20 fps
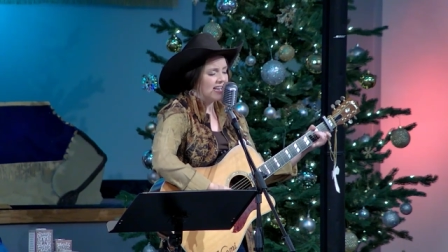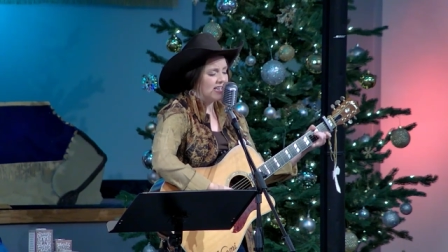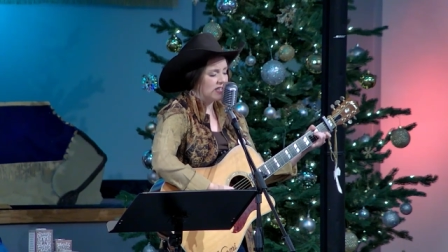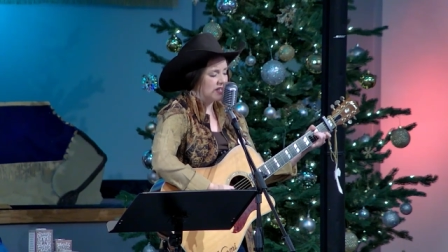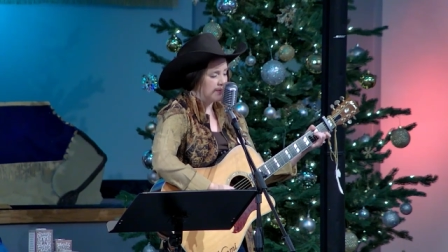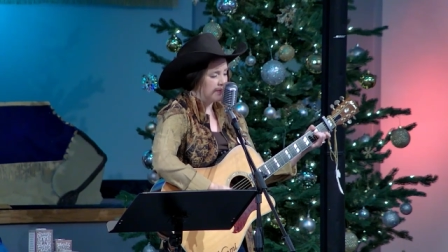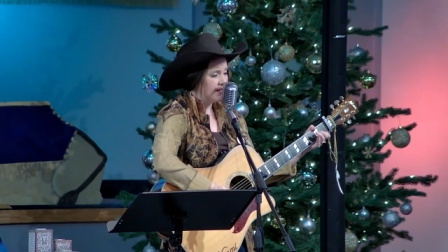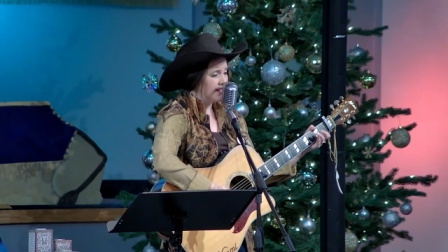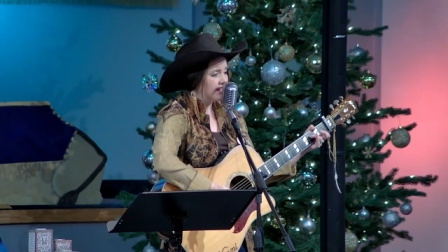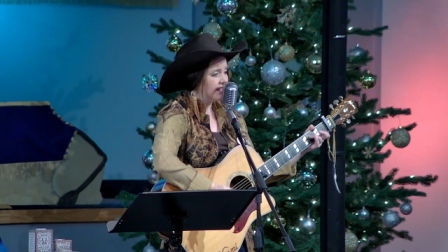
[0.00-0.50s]

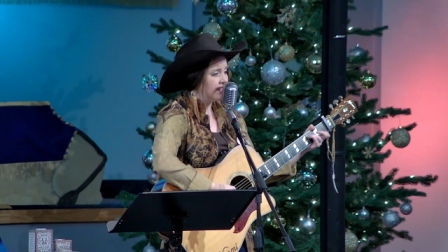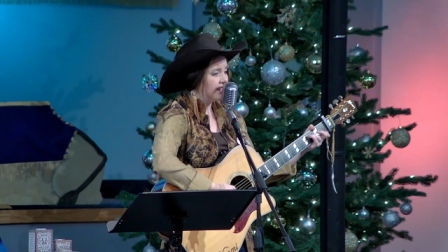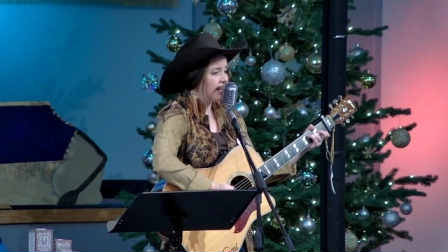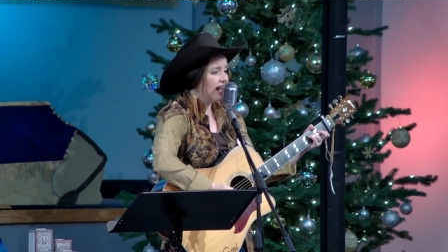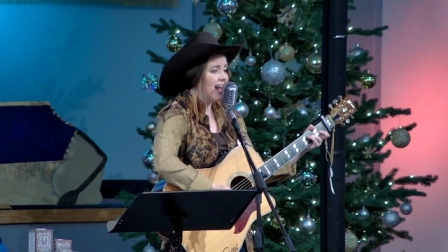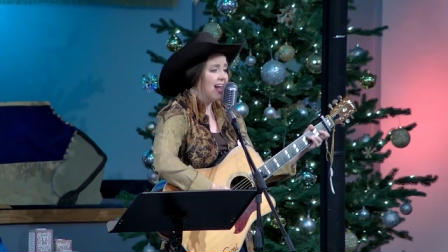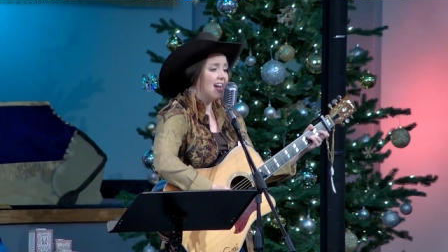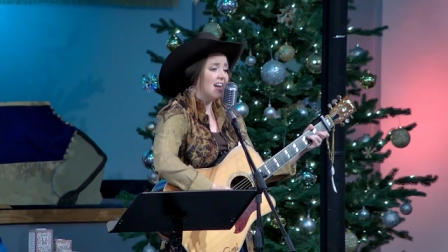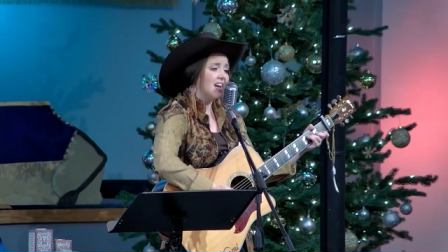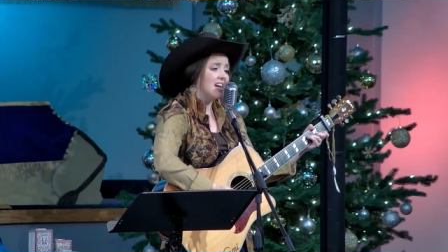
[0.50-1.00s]
it's been
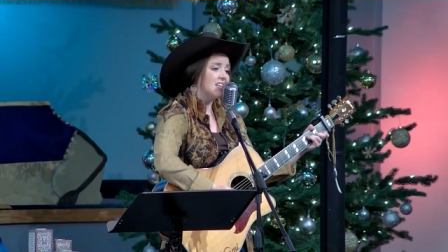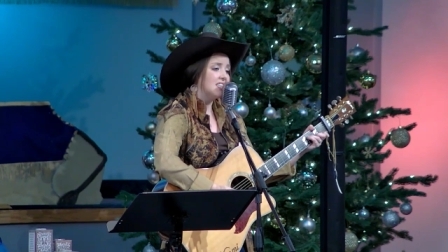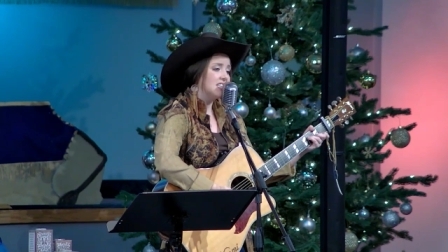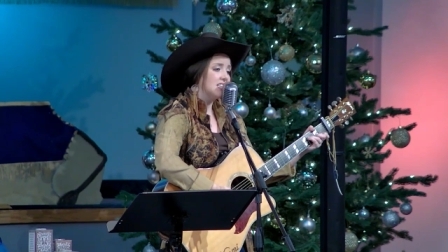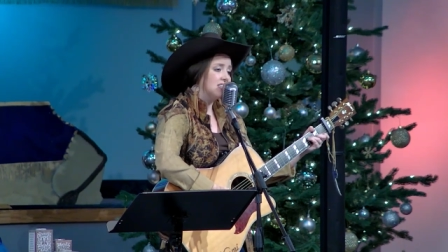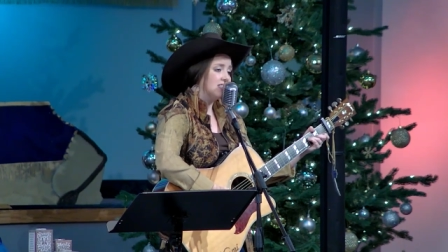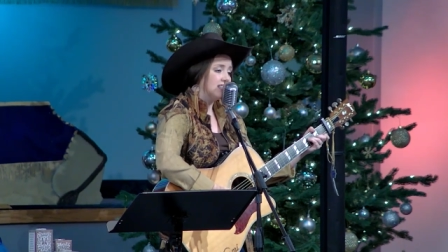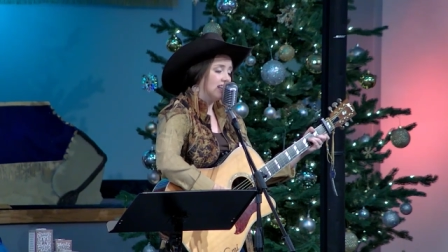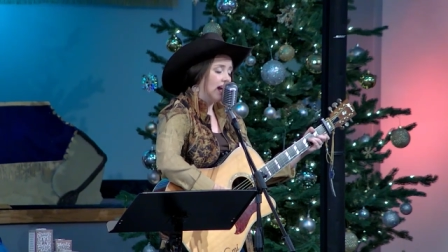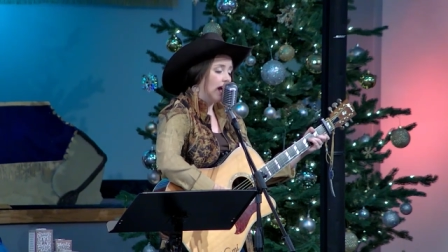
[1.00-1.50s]

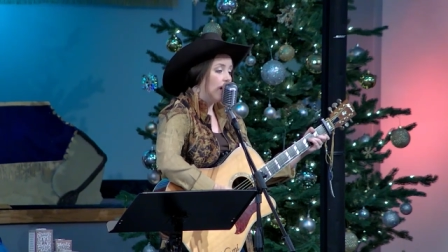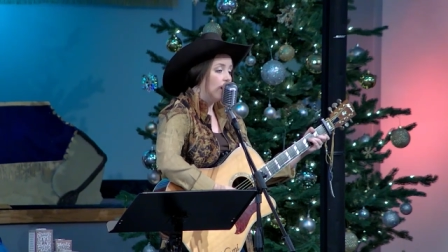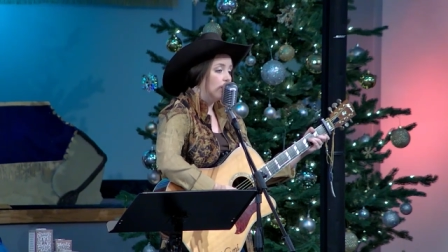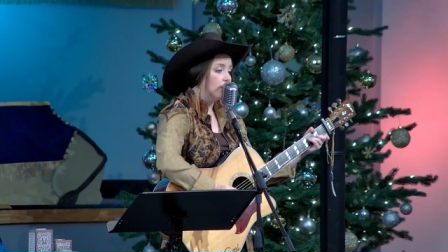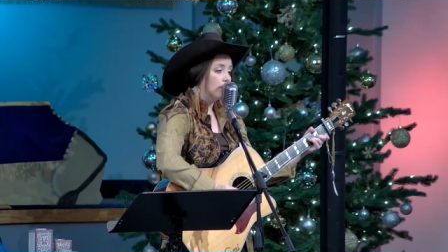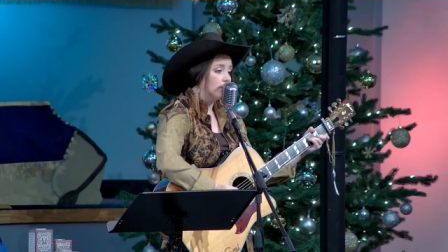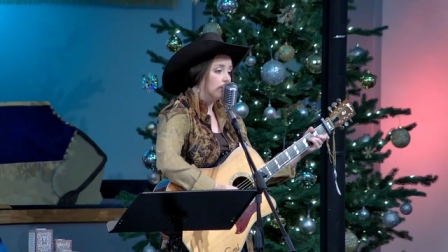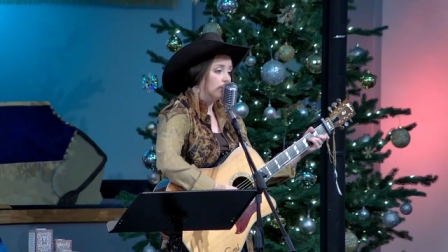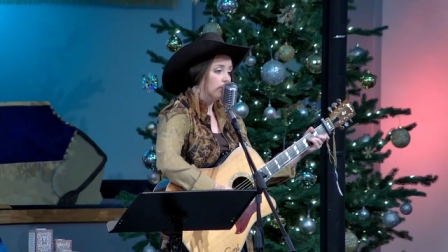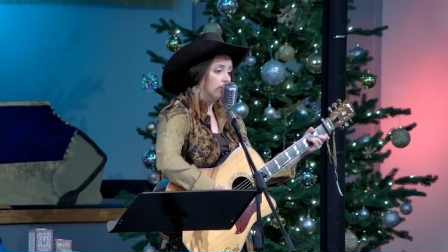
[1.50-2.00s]
handed
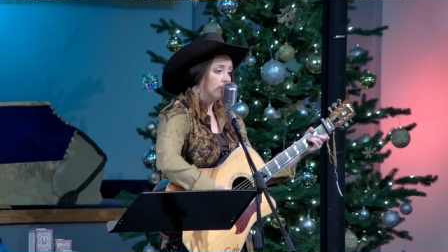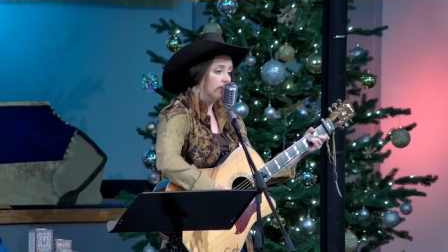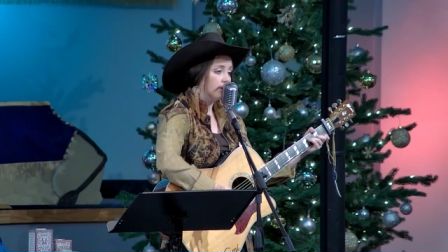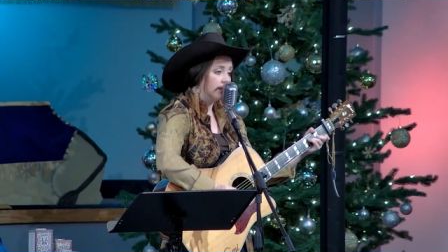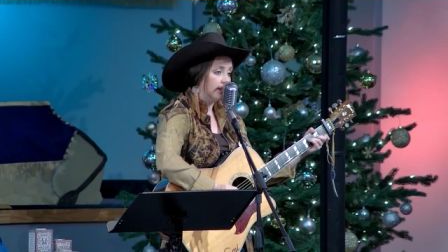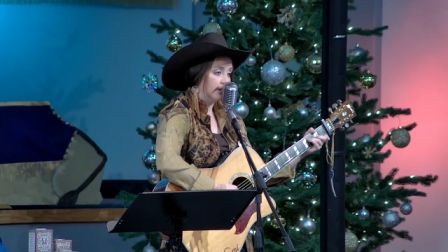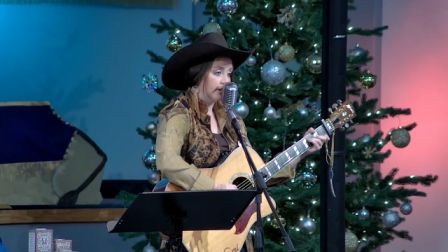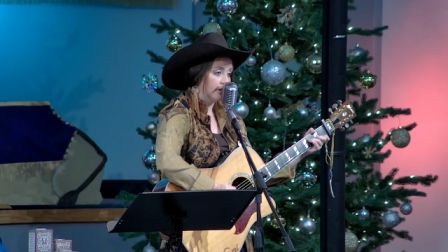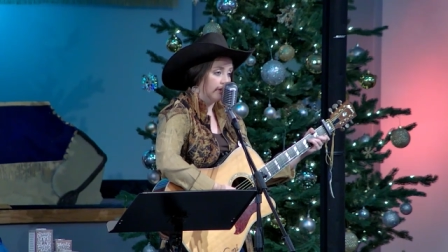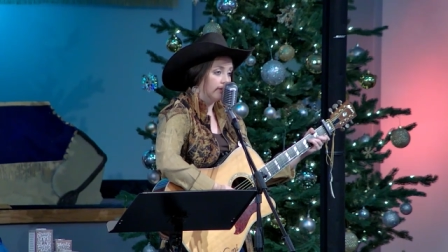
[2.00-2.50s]
down for
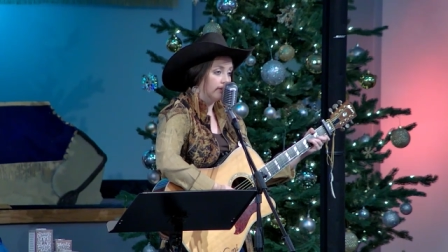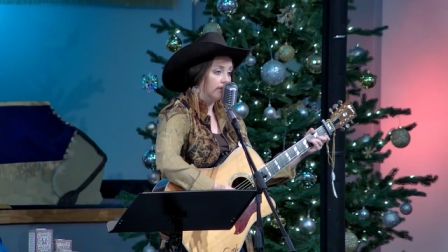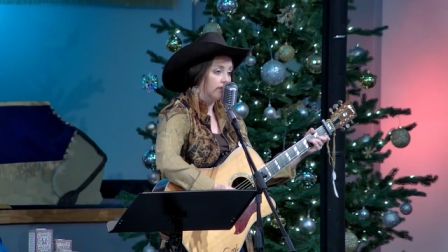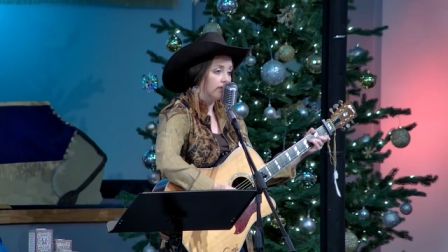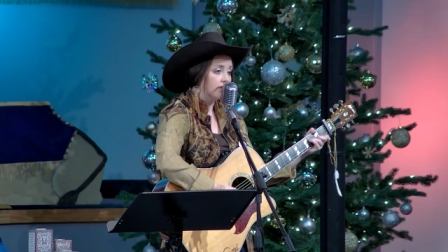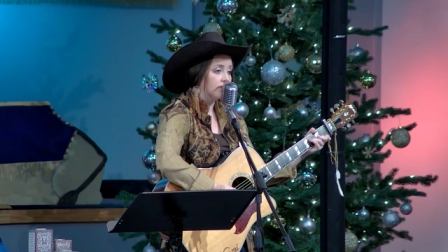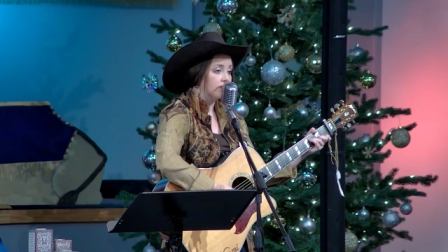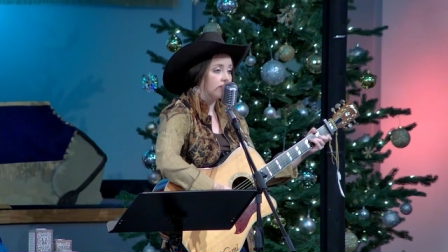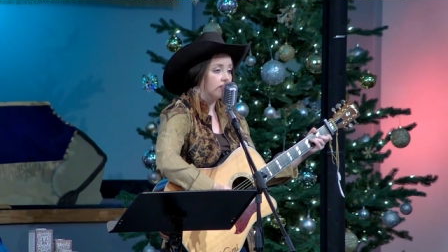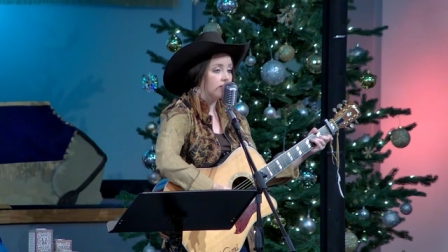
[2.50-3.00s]

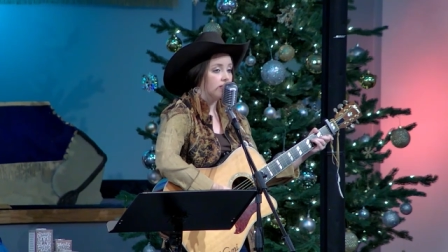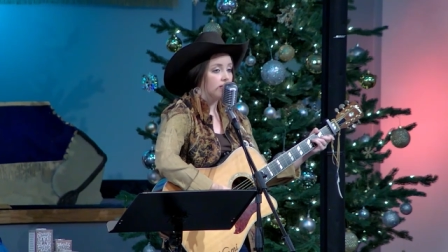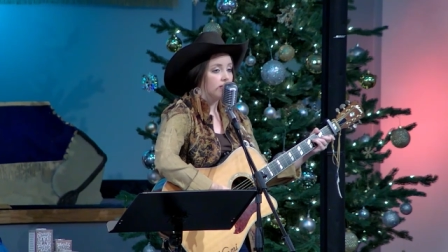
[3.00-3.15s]
years.